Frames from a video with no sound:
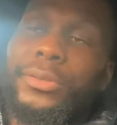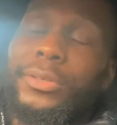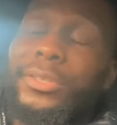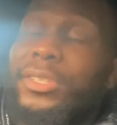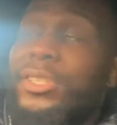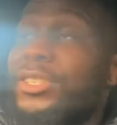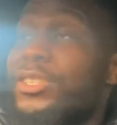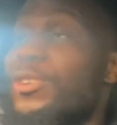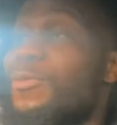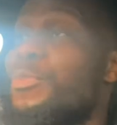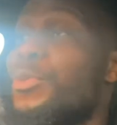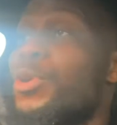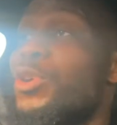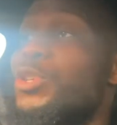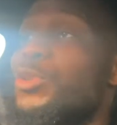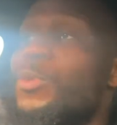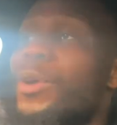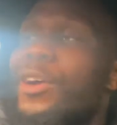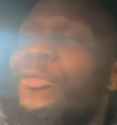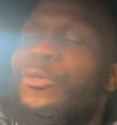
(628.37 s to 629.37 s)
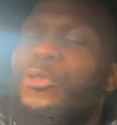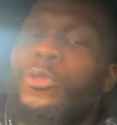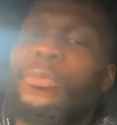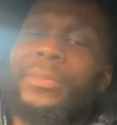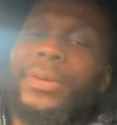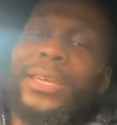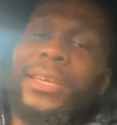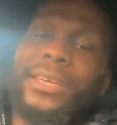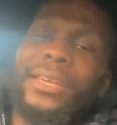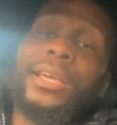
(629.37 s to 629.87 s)
This approach worked for
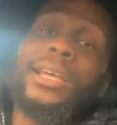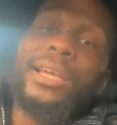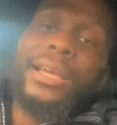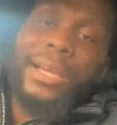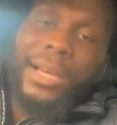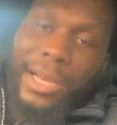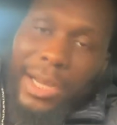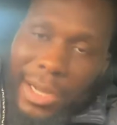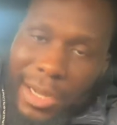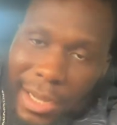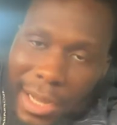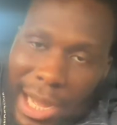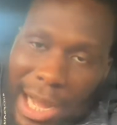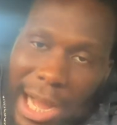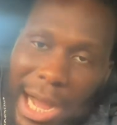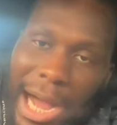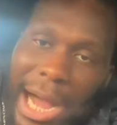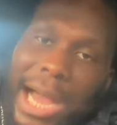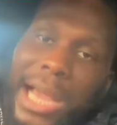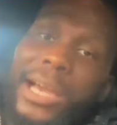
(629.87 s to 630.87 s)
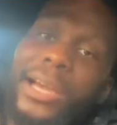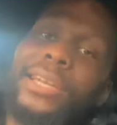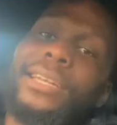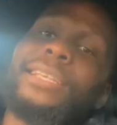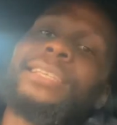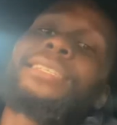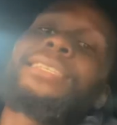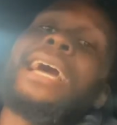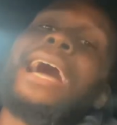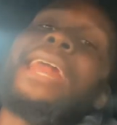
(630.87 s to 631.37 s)
me. I
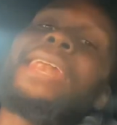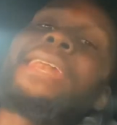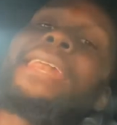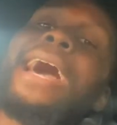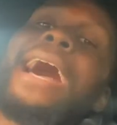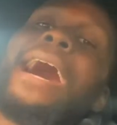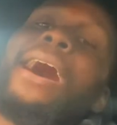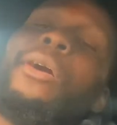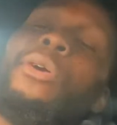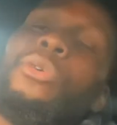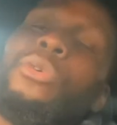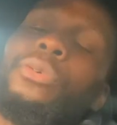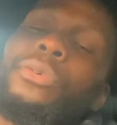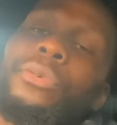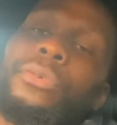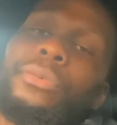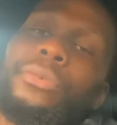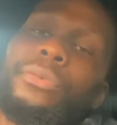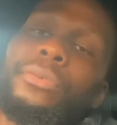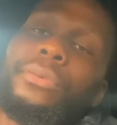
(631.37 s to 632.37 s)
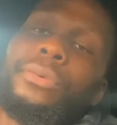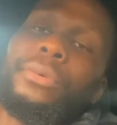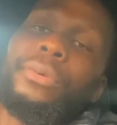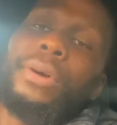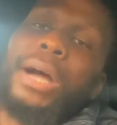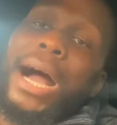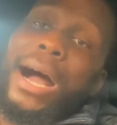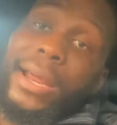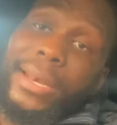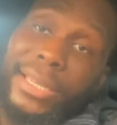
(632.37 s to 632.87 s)
understand now.
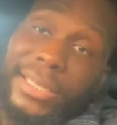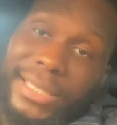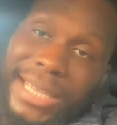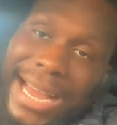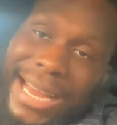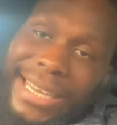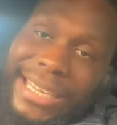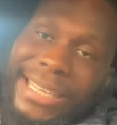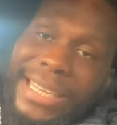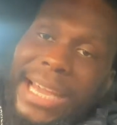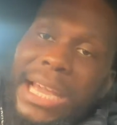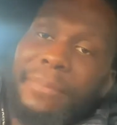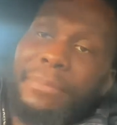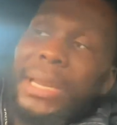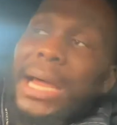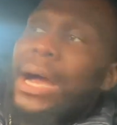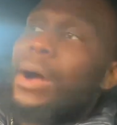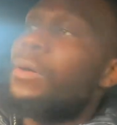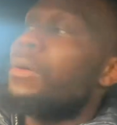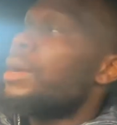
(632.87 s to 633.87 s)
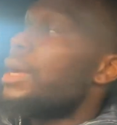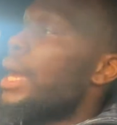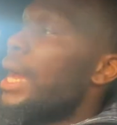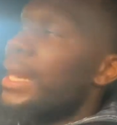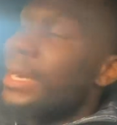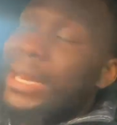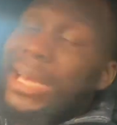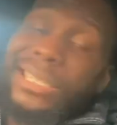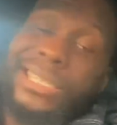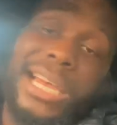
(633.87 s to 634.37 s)
I understand the game now,
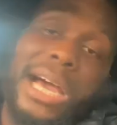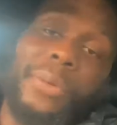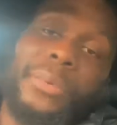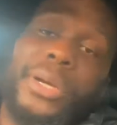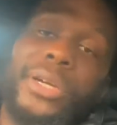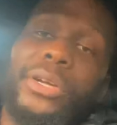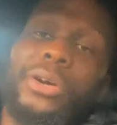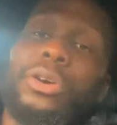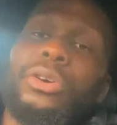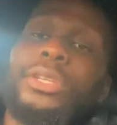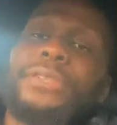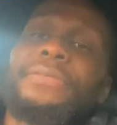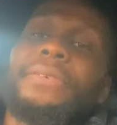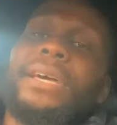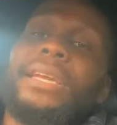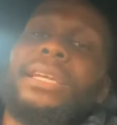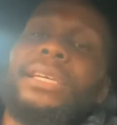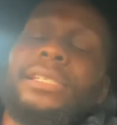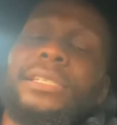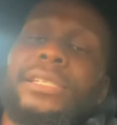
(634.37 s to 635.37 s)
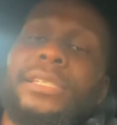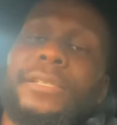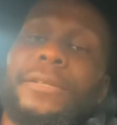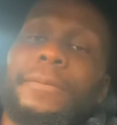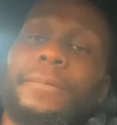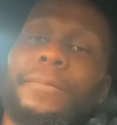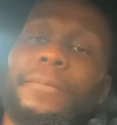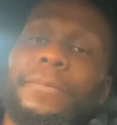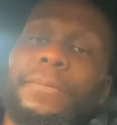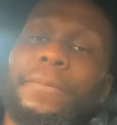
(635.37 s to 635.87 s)
and that's how it goes, fellas.
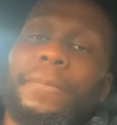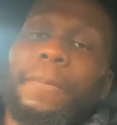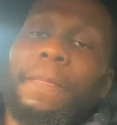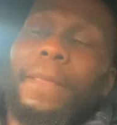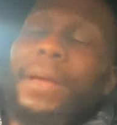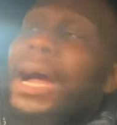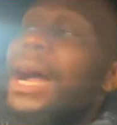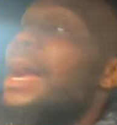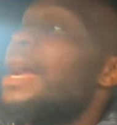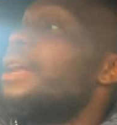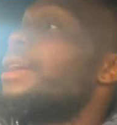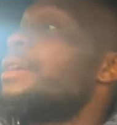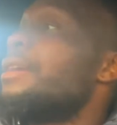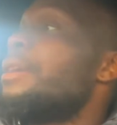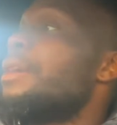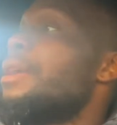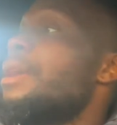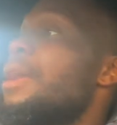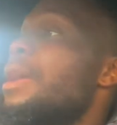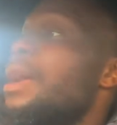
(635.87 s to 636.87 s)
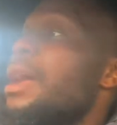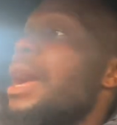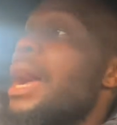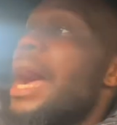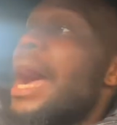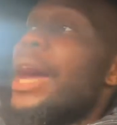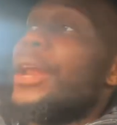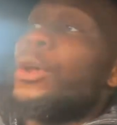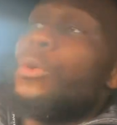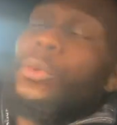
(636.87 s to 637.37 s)
I
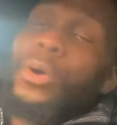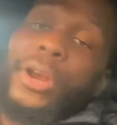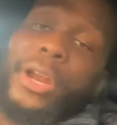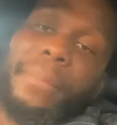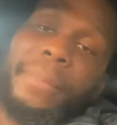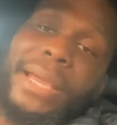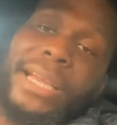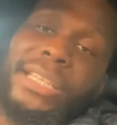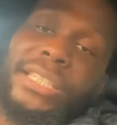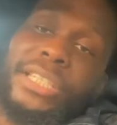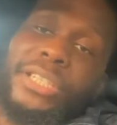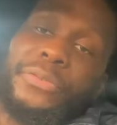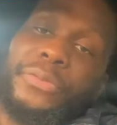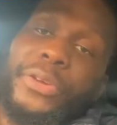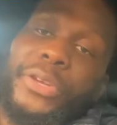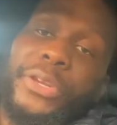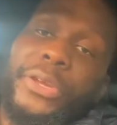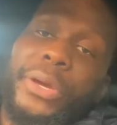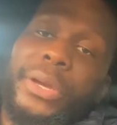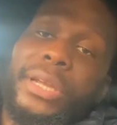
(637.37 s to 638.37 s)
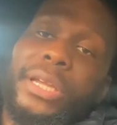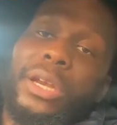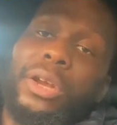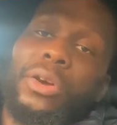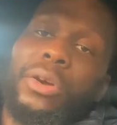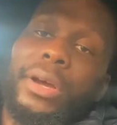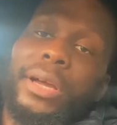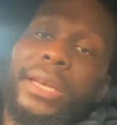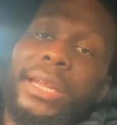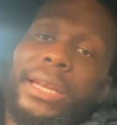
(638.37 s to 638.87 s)
don't want to make this video any
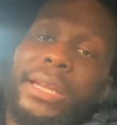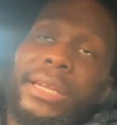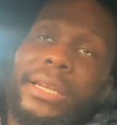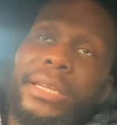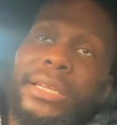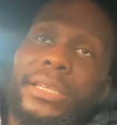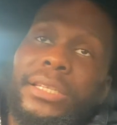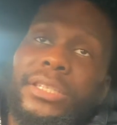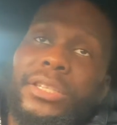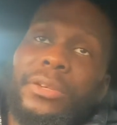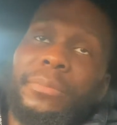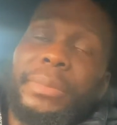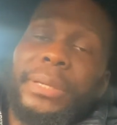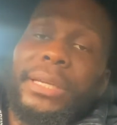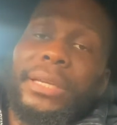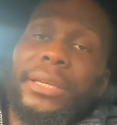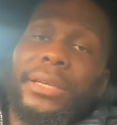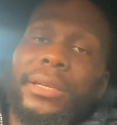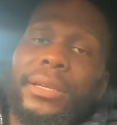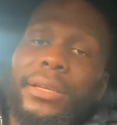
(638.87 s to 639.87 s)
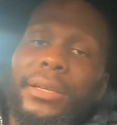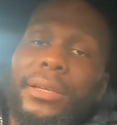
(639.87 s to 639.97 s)
longer than it needs to be.